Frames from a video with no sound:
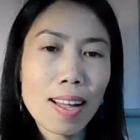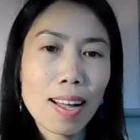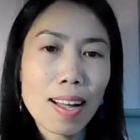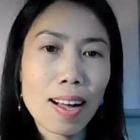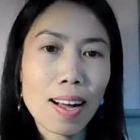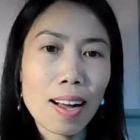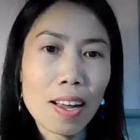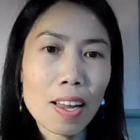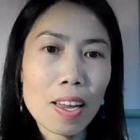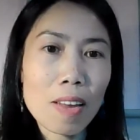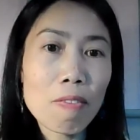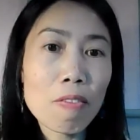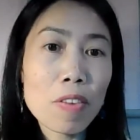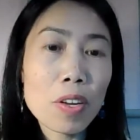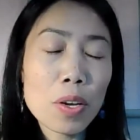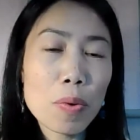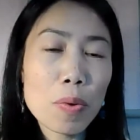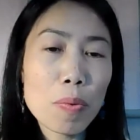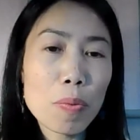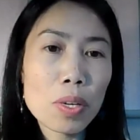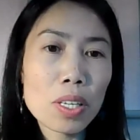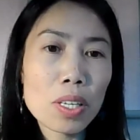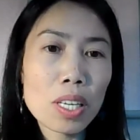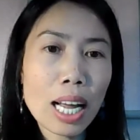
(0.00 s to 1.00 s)
If
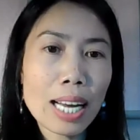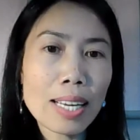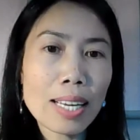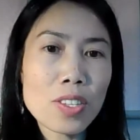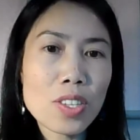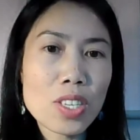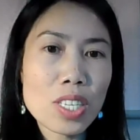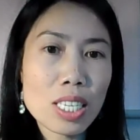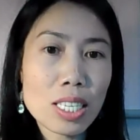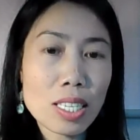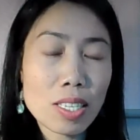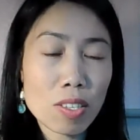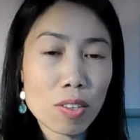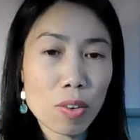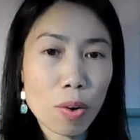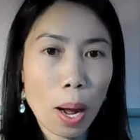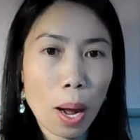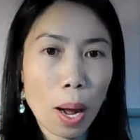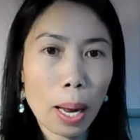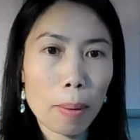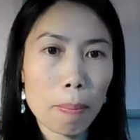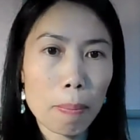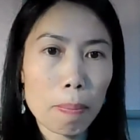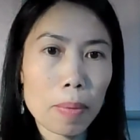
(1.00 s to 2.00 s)
you would like to
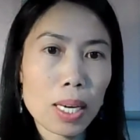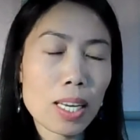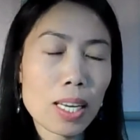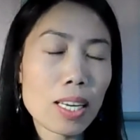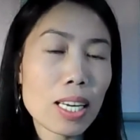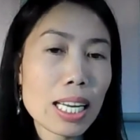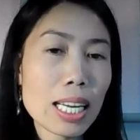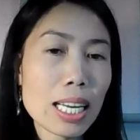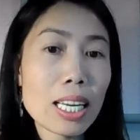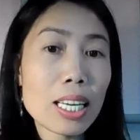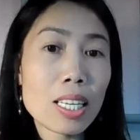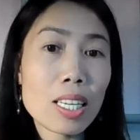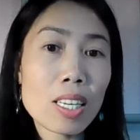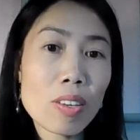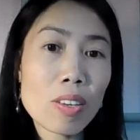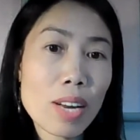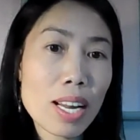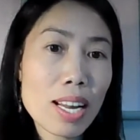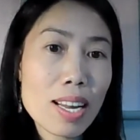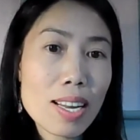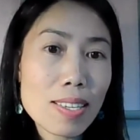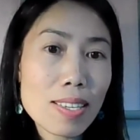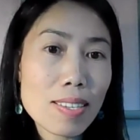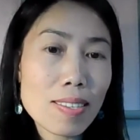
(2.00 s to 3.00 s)
describe an
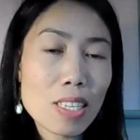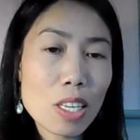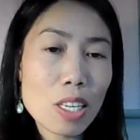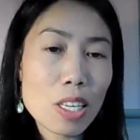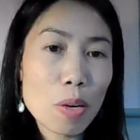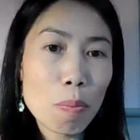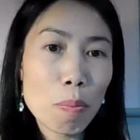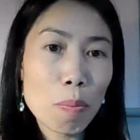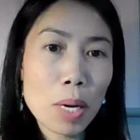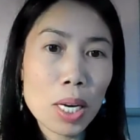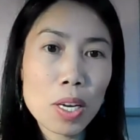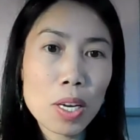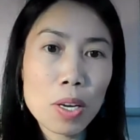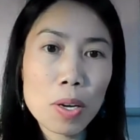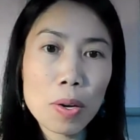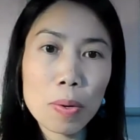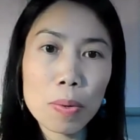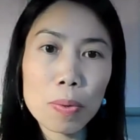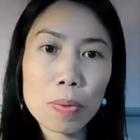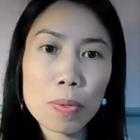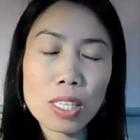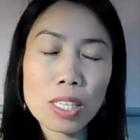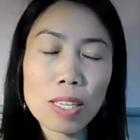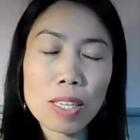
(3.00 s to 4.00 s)
increase, you may
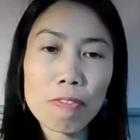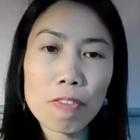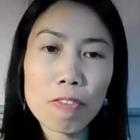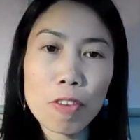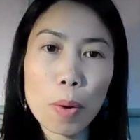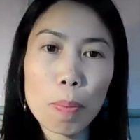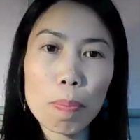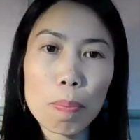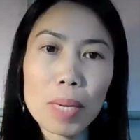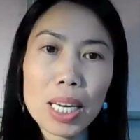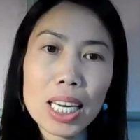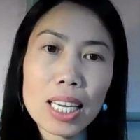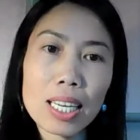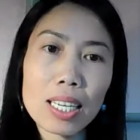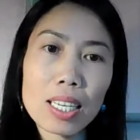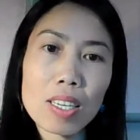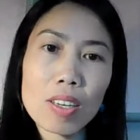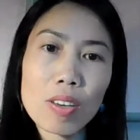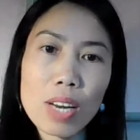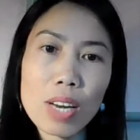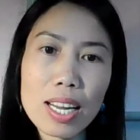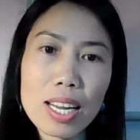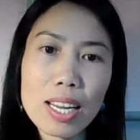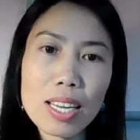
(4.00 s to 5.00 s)
use the verb
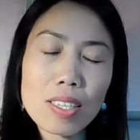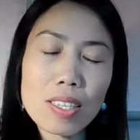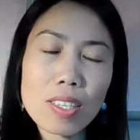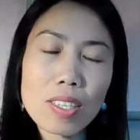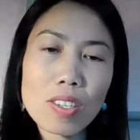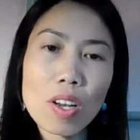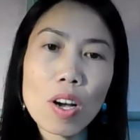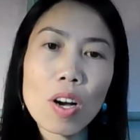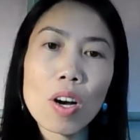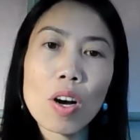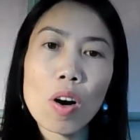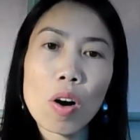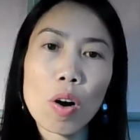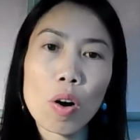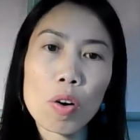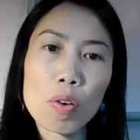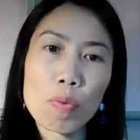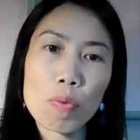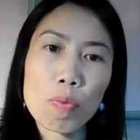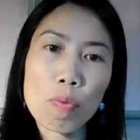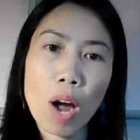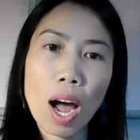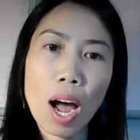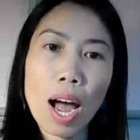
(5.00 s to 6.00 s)
increase or
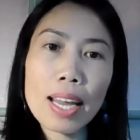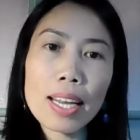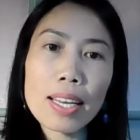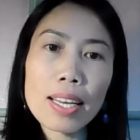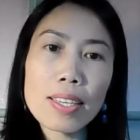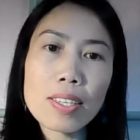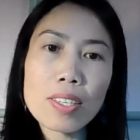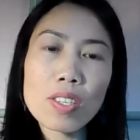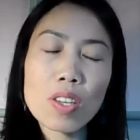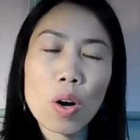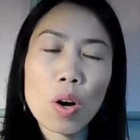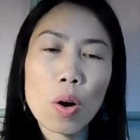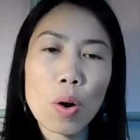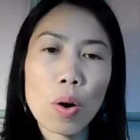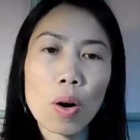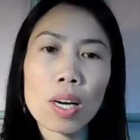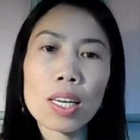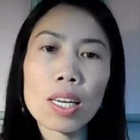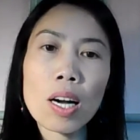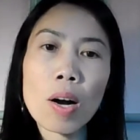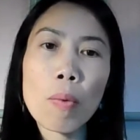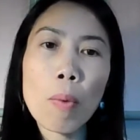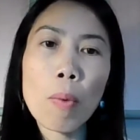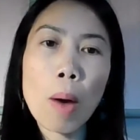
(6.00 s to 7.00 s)
rise or
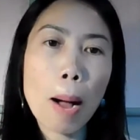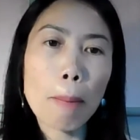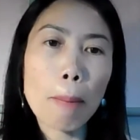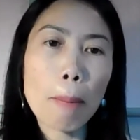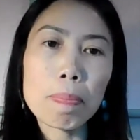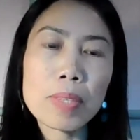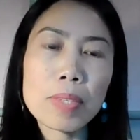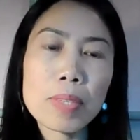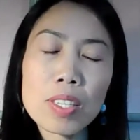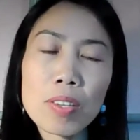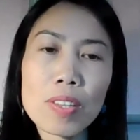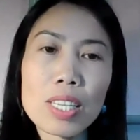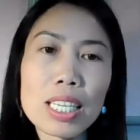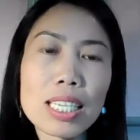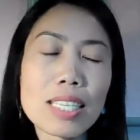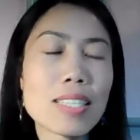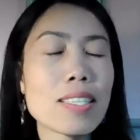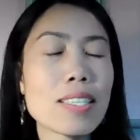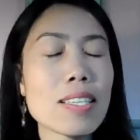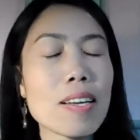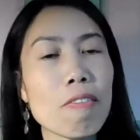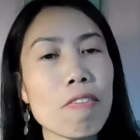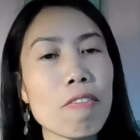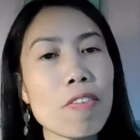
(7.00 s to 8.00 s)
go up. So
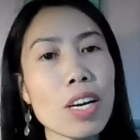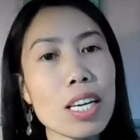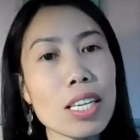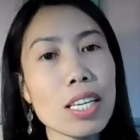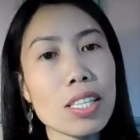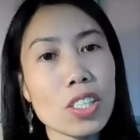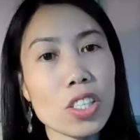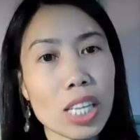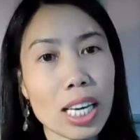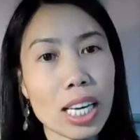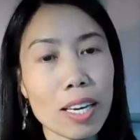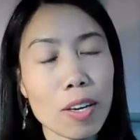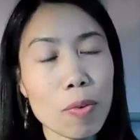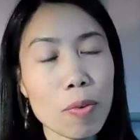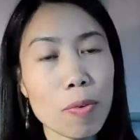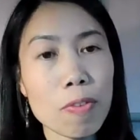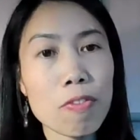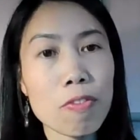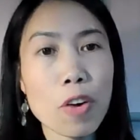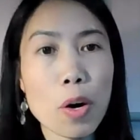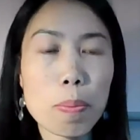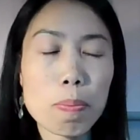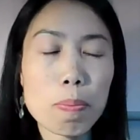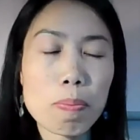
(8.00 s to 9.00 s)
these are very general
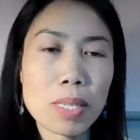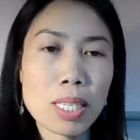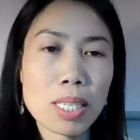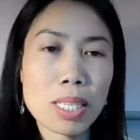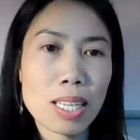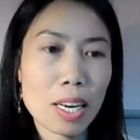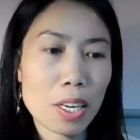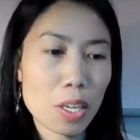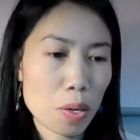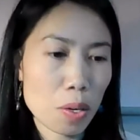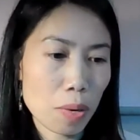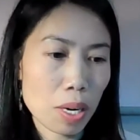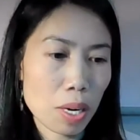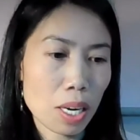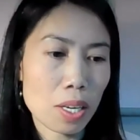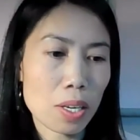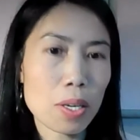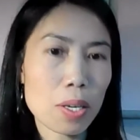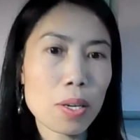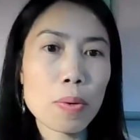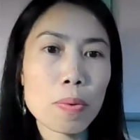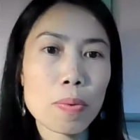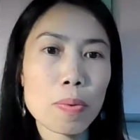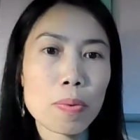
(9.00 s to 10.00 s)
verbs that you can
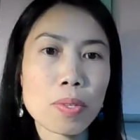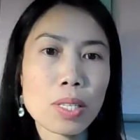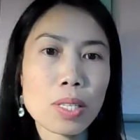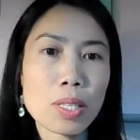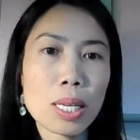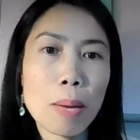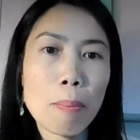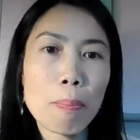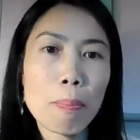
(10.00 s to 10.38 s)
use.